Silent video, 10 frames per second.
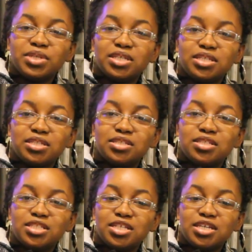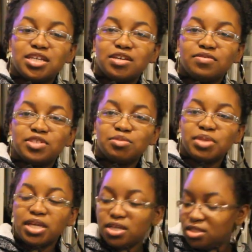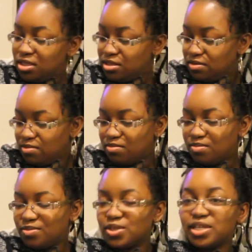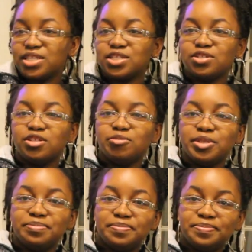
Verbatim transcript: we can see if she plays so you can see her a little bit.